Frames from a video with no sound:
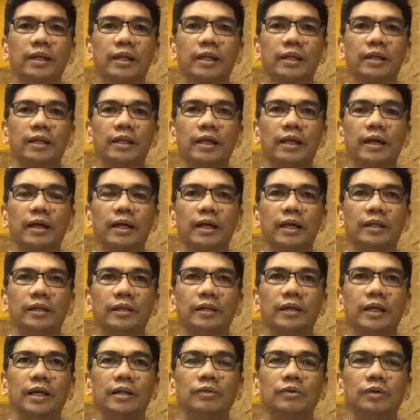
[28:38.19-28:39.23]
and
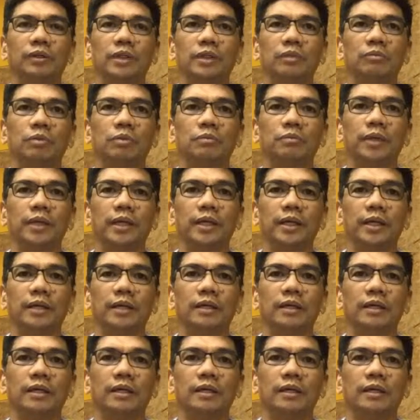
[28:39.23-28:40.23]
I thought it would be,